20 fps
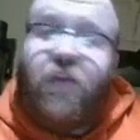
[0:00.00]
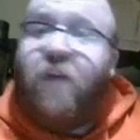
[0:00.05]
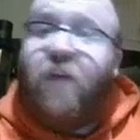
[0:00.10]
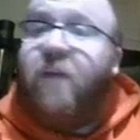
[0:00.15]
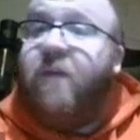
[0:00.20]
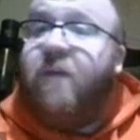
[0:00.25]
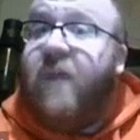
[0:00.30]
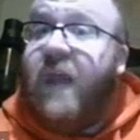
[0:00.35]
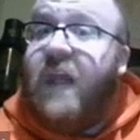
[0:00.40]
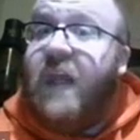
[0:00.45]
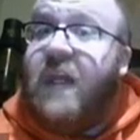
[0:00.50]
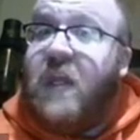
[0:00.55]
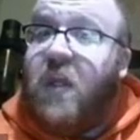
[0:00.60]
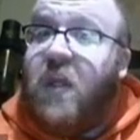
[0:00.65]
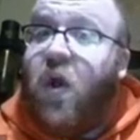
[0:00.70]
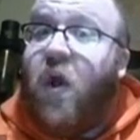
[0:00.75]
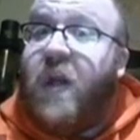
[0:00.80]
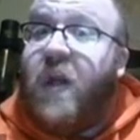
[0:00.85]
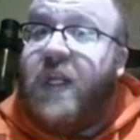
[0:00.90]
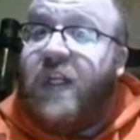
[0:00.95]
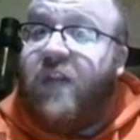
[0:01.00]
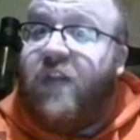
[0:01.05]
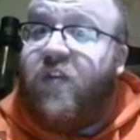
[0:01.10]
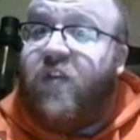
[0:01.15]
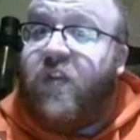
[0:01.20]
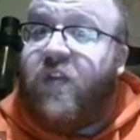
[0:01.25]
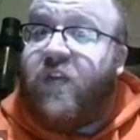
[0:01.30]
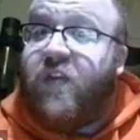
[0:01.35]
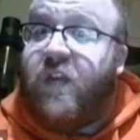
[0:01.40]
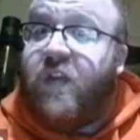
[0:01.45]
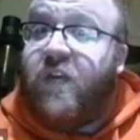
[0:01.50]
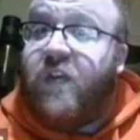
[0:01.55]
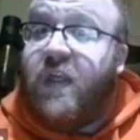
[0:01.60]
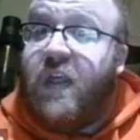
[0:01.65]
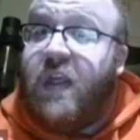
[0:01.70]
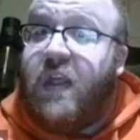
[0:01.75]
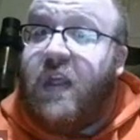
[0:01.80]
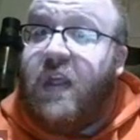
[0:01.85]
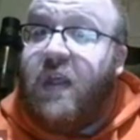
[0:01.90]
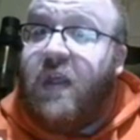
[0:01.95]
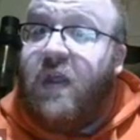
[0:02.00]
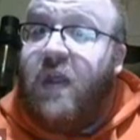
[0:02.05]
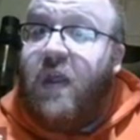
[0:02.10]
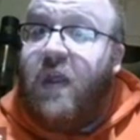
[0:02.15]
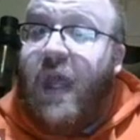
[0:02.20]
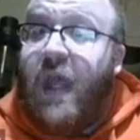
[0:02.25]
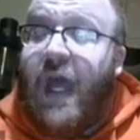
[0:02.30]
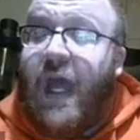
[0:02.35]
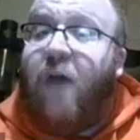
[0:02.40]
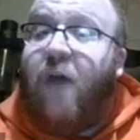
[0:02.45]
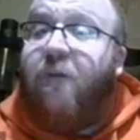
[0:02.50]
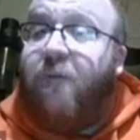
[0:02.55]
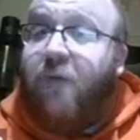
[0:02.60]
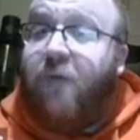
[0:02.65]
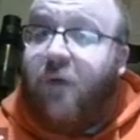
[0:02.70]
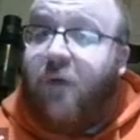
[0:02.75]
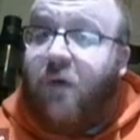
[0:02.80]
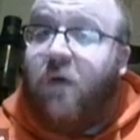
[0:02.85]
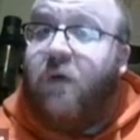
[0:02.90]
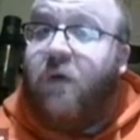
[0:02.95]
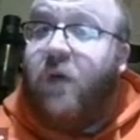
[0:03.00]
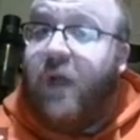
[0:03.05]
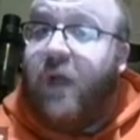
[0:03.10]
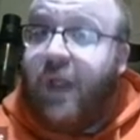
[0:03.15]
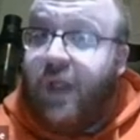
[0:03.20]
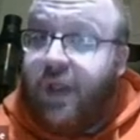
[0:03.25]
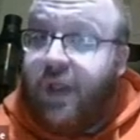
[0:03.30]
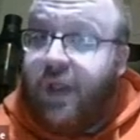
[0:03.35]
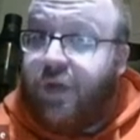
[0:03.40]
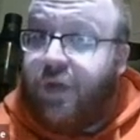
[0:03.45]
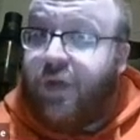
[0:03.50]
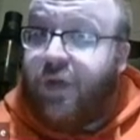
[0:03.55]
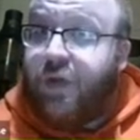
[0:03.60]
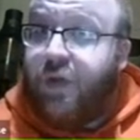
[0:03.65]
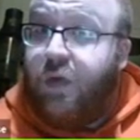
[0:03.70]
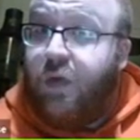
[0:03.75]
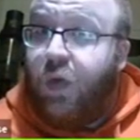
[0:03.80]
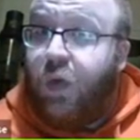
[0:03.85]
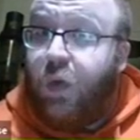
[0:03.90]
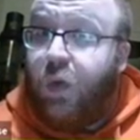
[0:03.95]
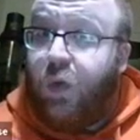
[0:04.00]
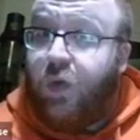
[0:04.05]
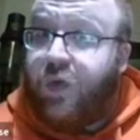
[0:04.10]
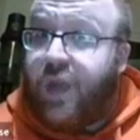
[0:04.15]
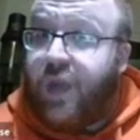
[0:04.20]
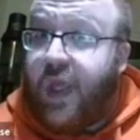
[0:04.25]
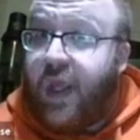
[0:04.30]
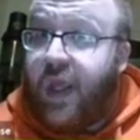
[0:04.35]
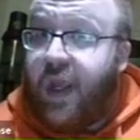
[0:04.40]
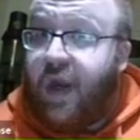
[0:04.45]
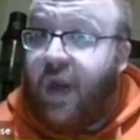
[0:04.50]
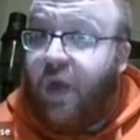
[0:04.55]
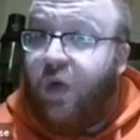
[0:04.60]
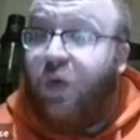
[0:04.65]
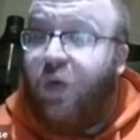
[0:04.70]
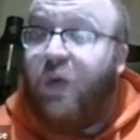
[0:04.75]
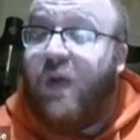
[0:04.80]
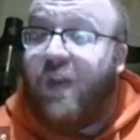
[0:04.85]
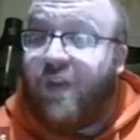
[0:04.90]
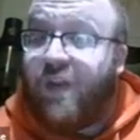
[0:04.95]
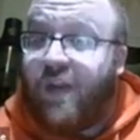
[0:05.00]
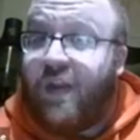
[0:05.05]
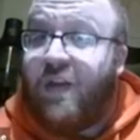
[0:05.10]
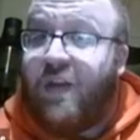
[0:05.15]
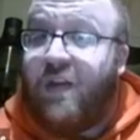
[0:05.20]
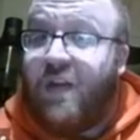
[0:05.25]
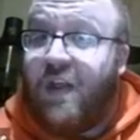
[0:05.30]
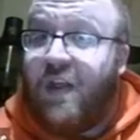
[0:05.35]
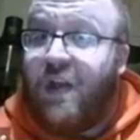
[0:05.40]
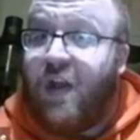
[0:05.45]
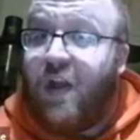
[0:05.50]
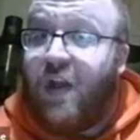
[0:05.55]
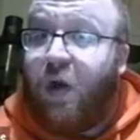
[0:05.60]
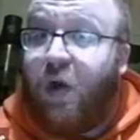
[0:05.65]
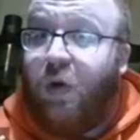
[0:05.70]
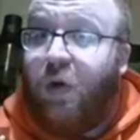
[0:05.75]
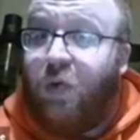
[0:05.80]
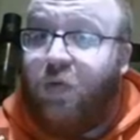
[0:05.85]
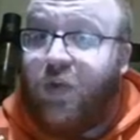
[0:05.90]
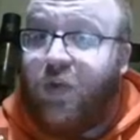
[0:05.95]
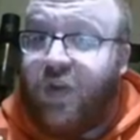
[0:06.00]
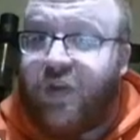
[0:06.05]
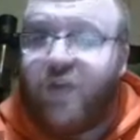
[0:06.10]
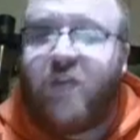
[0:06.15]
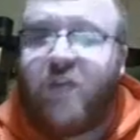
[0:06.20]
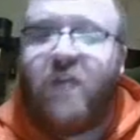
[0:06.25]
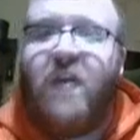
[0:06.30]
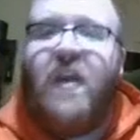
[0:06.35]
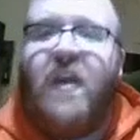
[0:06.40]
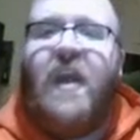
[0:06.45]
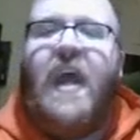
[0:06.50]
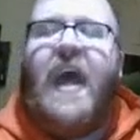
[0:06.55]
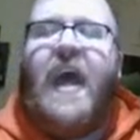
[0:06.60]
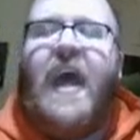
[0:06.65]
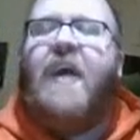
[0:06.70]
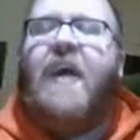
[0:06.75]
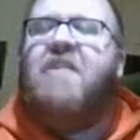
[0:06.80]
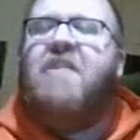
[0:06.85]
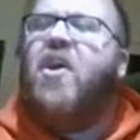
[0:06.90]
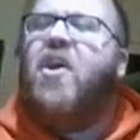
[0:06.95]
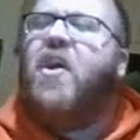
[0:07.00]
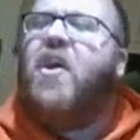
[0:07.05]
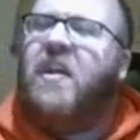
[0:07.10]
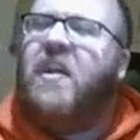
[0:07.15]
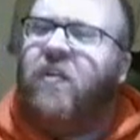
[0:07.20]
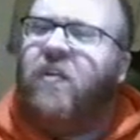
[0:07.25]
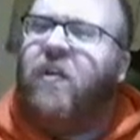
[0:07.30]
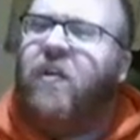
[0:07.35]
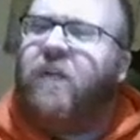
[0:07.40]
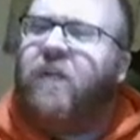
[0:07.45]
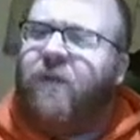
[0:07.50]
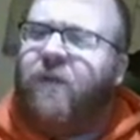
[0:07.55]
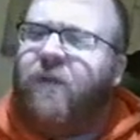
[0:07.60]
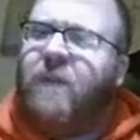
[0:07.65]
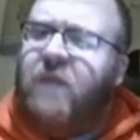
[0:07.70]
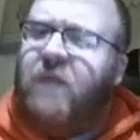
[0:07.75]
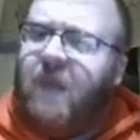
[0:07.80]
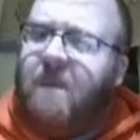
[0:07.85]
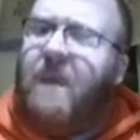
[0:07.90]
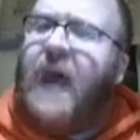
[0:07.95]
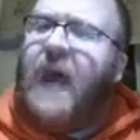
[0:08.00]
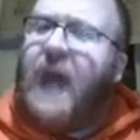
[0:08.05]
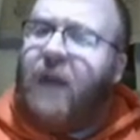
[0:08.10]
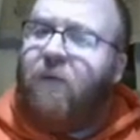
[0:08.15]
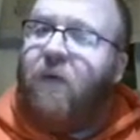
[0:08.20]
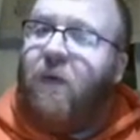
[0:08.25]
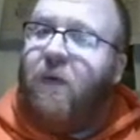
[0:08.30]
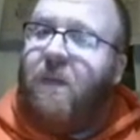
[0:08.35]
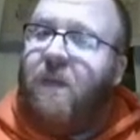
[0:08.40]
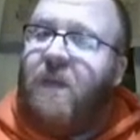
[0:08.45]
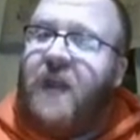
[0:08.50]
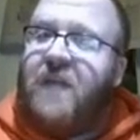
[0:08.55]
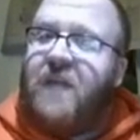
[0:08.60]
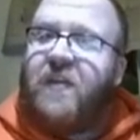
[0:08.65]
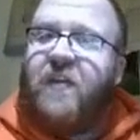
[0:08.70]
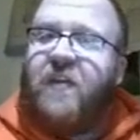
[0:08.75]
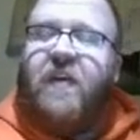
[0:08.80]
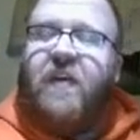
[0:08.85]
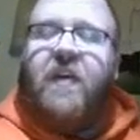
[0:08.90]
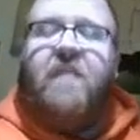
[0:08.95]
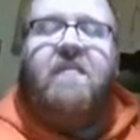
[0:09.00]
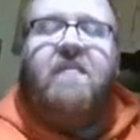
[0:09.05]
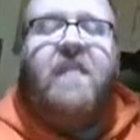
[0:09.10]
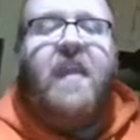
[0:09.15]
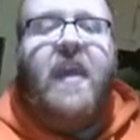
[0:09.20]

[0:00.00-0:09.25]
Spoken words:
survey the audience just to see how full it is, who's there, who isn't, just how the audience looks from the back room, basically.